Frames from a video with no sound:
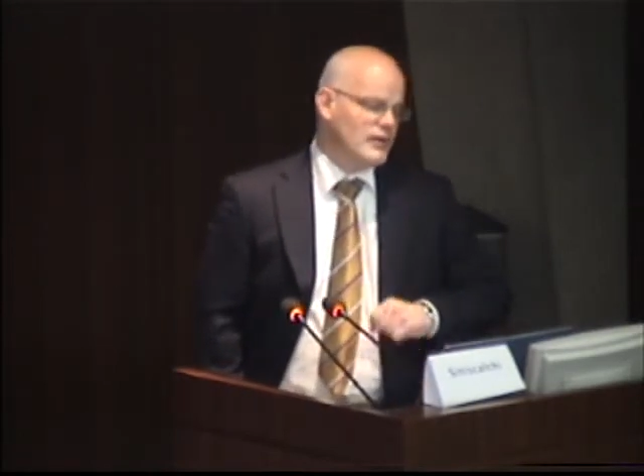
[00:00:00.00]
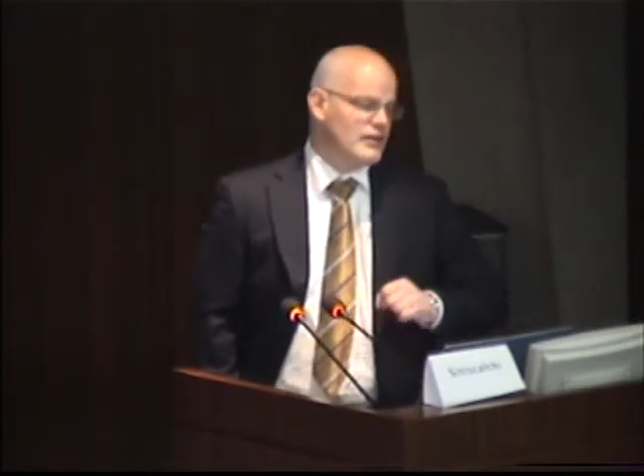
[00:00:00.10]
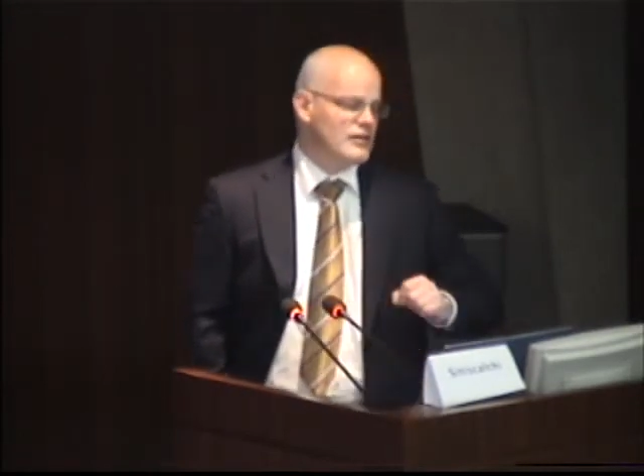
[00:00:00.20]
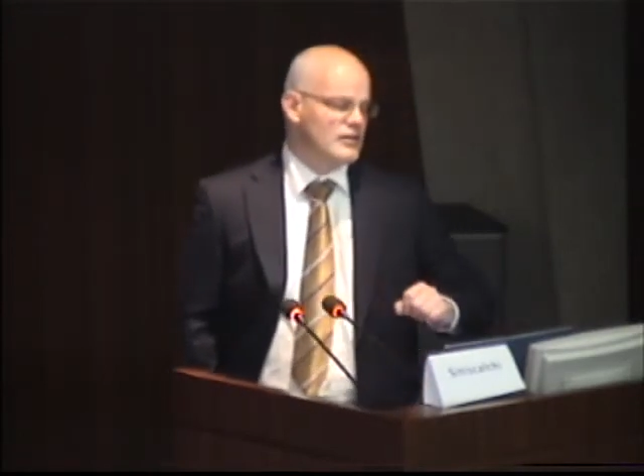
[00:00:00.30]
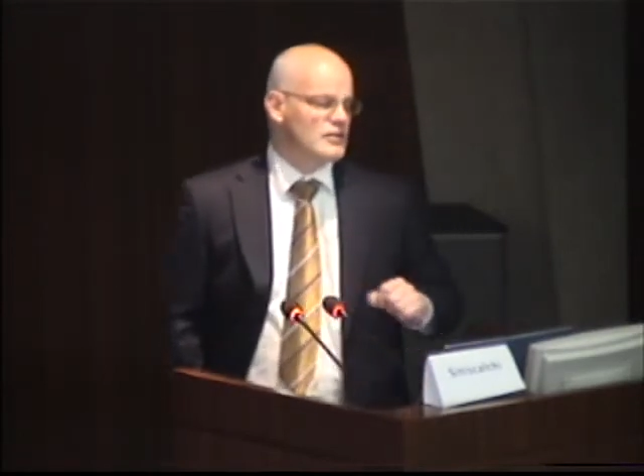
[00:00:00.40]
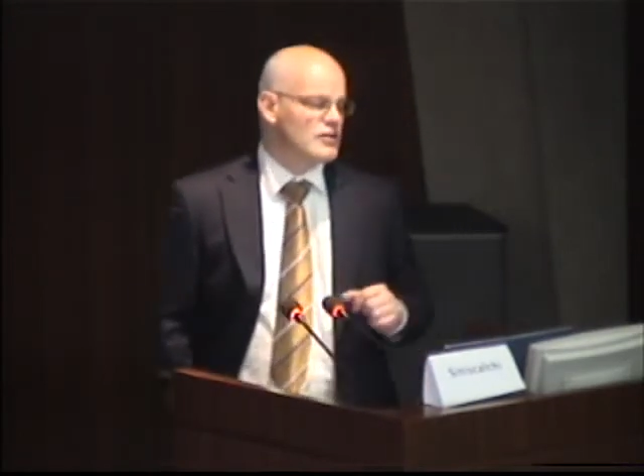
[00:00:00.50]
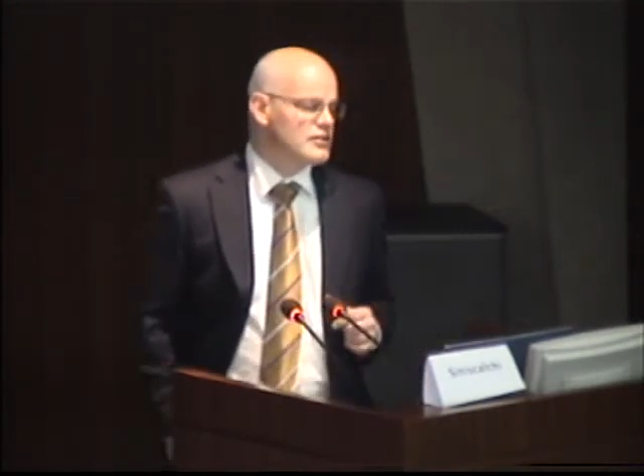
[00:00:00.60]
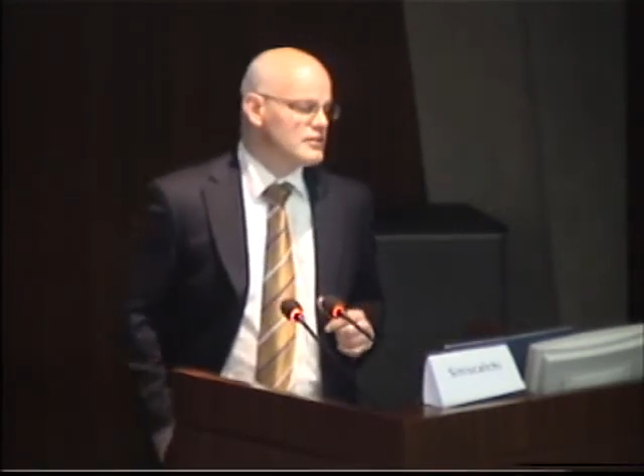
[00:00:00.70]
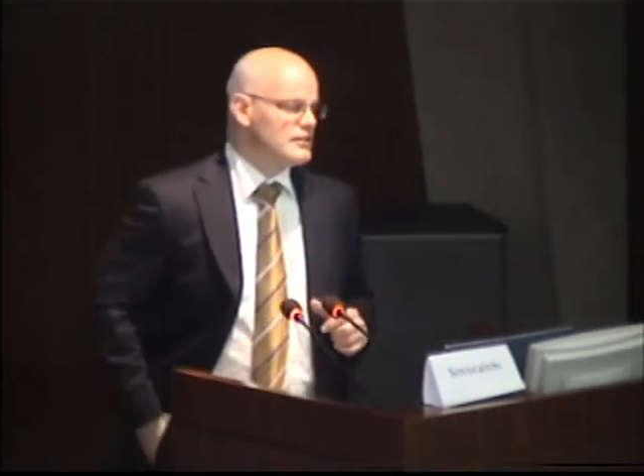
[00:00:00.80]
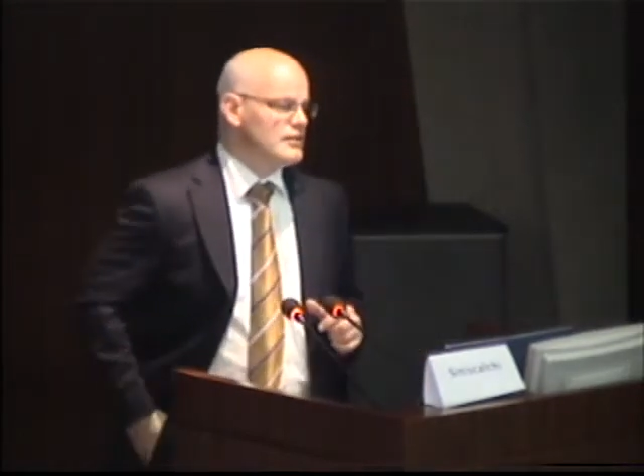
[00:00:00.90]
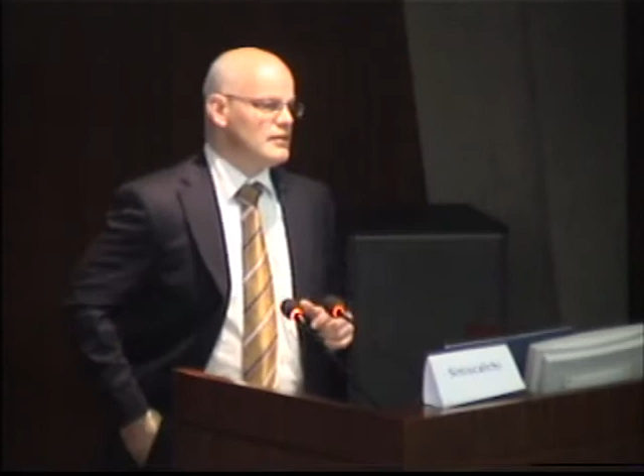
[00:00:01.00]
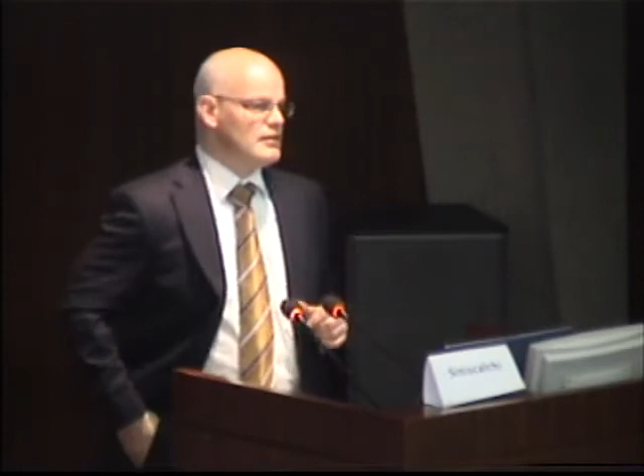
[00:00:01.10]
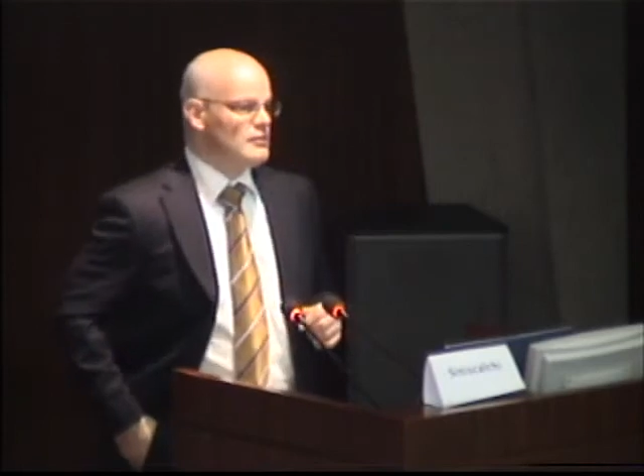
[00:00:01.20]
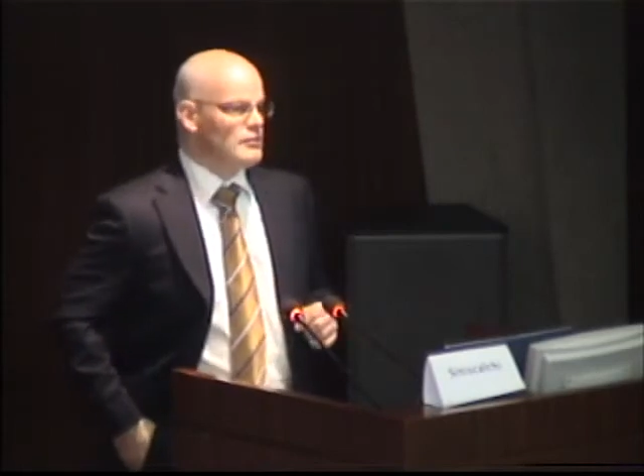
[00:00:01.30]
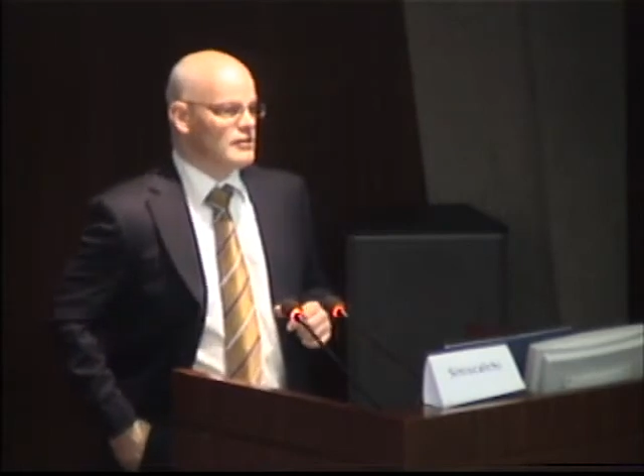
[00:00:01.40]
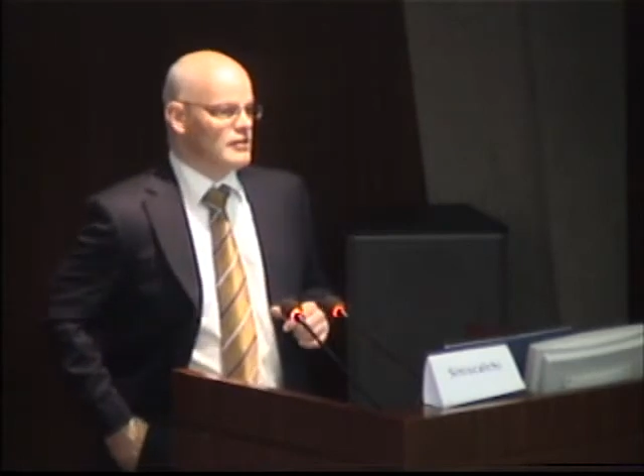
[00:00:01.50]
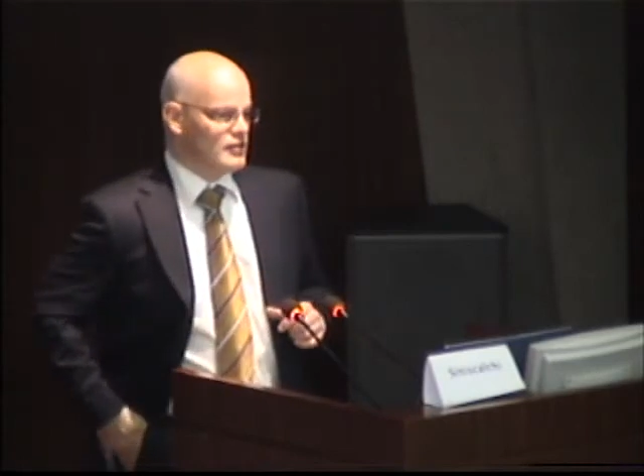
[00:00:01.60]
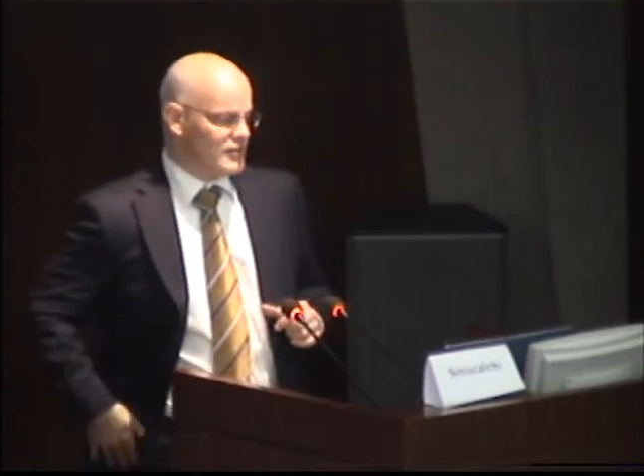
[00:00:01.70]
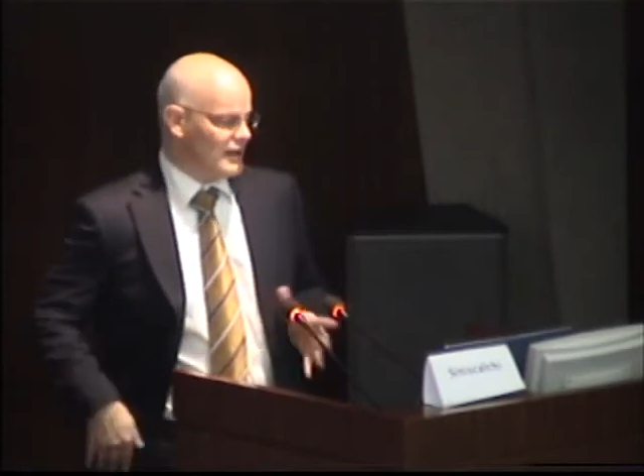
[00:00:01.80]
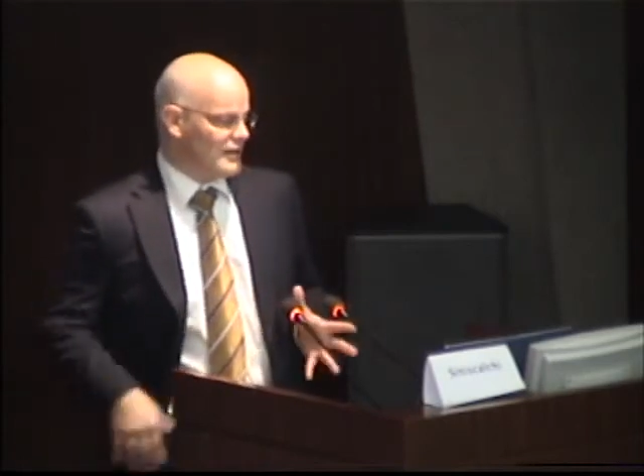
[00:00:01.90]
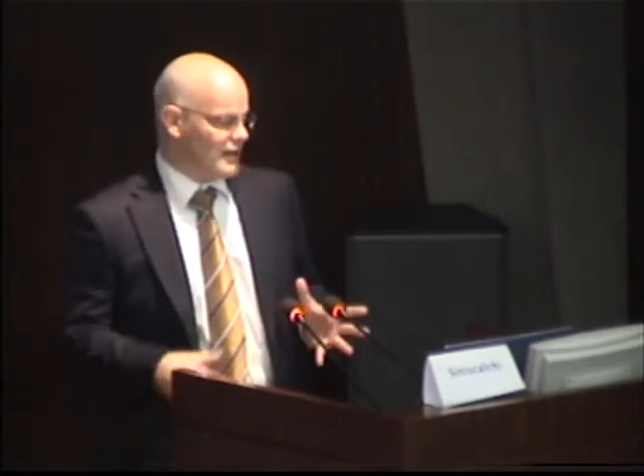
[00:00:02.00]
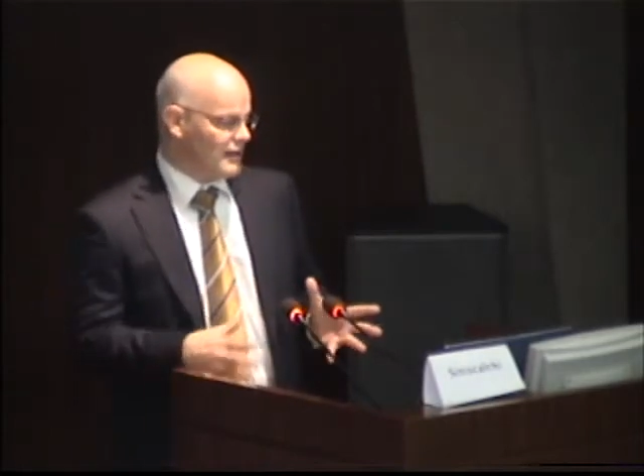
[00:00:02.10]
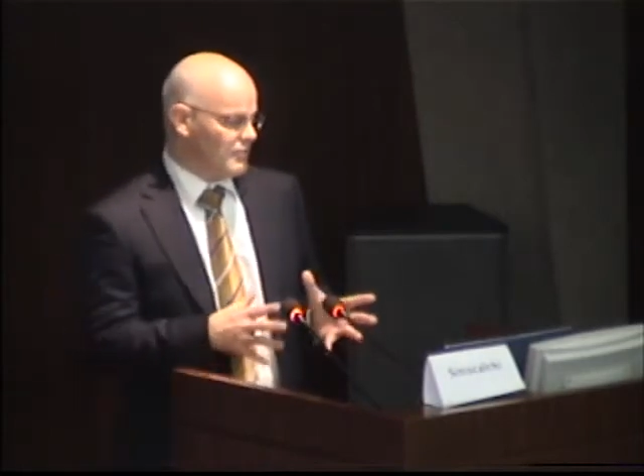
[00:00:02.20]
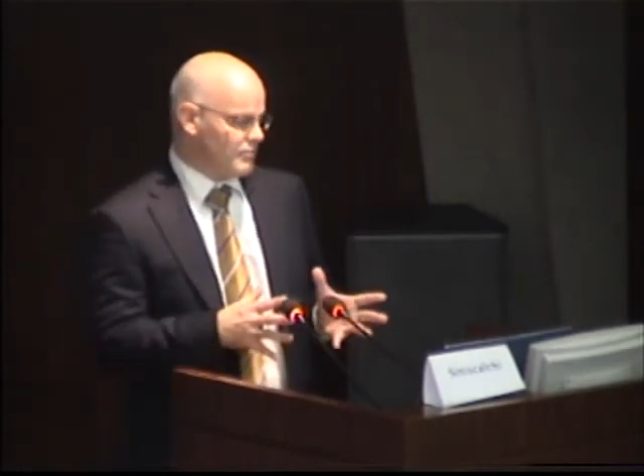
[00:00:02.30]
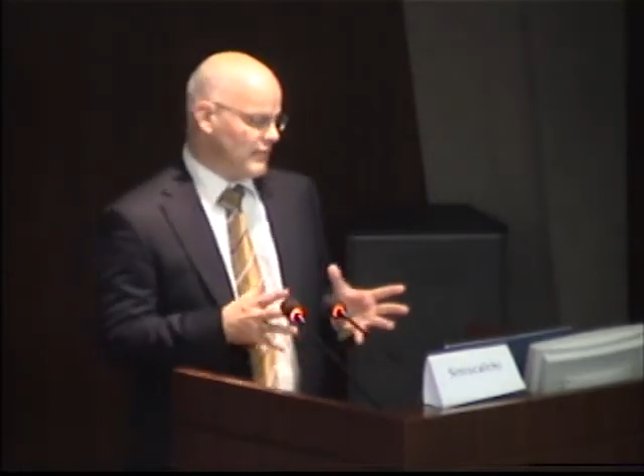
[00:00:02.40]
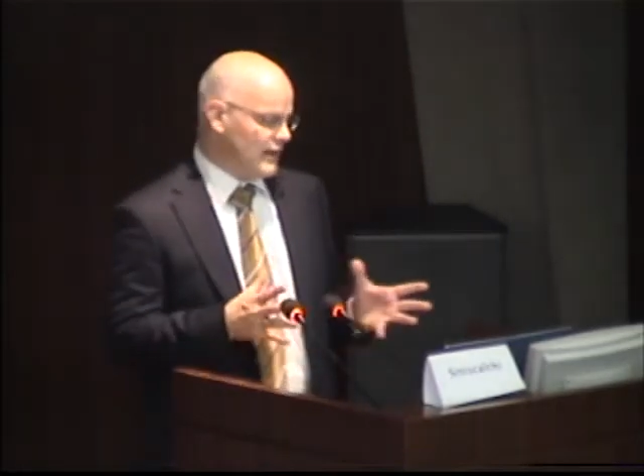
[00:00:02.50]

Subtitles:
We could think that it